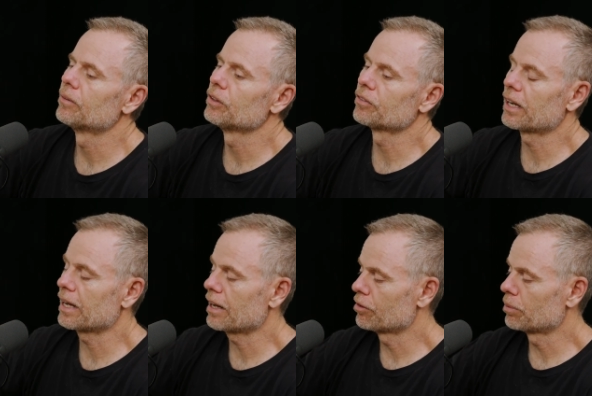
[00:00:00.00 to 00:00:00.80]
You've got
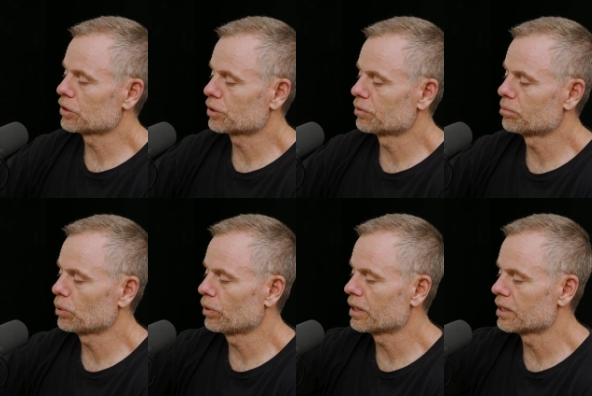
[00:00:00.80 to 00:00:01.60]
to have a bunch of
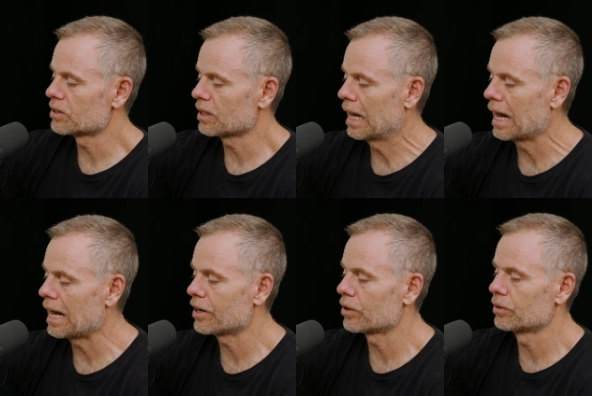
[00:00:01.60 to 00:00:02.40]
employees
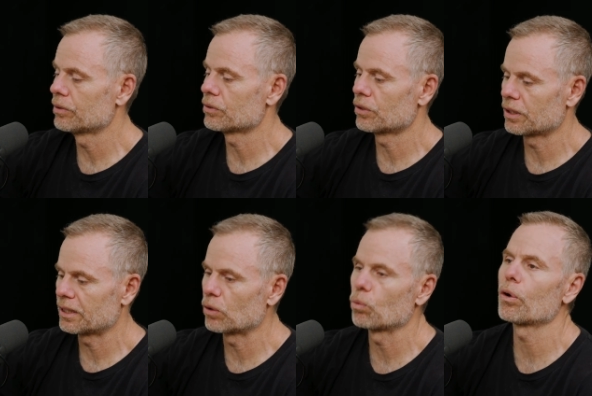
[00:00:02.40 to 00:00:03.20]
hired so that
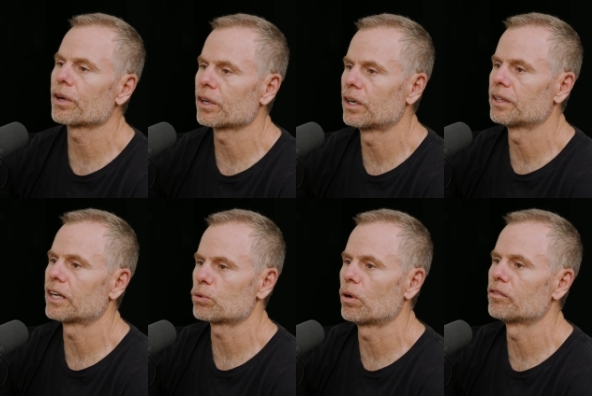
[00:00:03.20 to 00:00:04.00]
they're working on
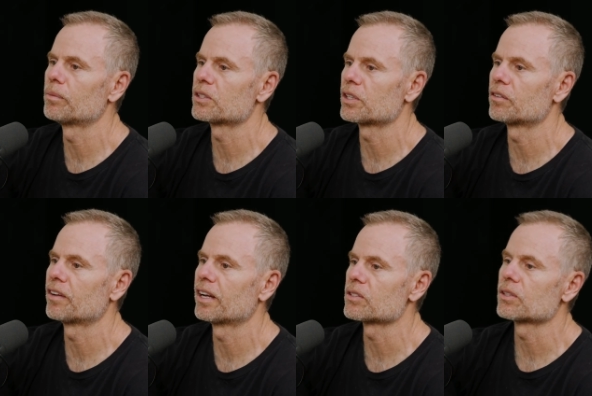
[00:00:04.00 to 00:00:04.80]
that 12 months in
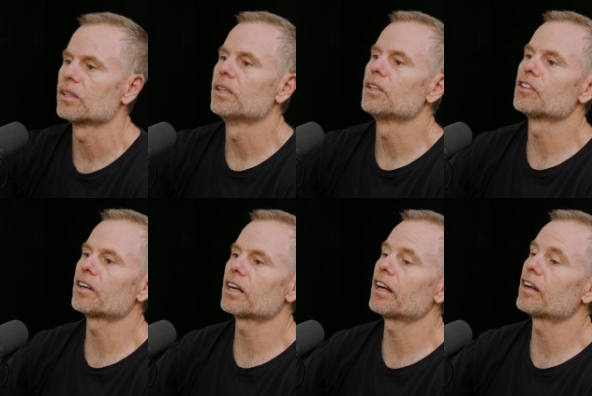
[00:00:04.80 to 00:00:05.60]
advance. You've
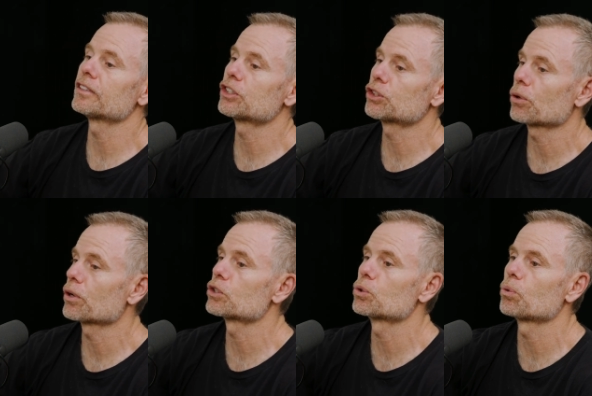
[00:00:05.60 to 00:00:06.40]
got to have
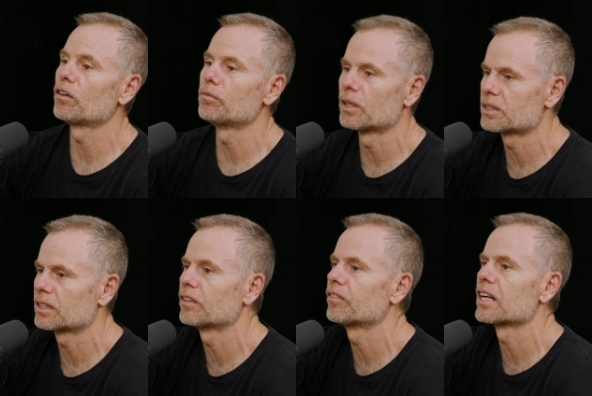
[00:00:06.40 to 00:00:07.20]
insurance 12 months
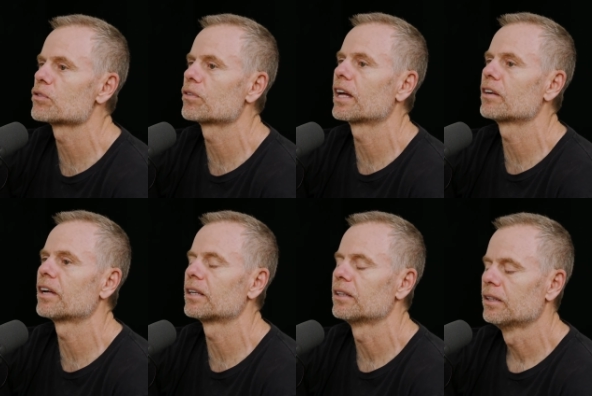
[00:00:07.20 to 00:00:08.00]
in advance for that
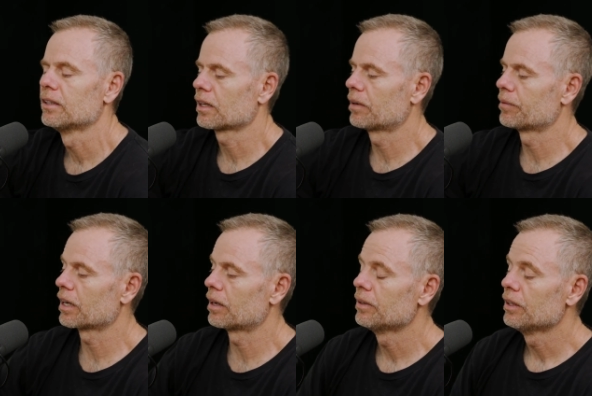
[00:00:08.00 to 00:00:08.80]
event
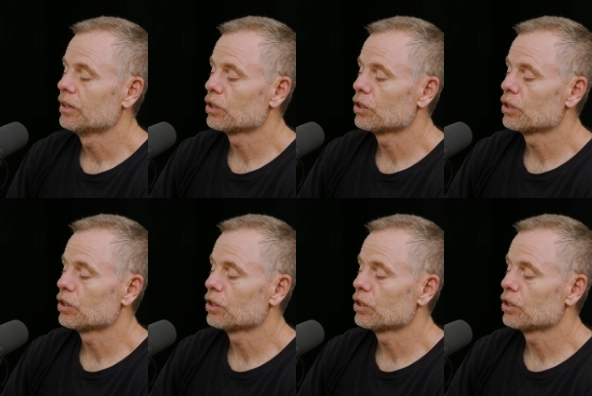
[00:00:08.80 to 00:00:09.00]
coming up.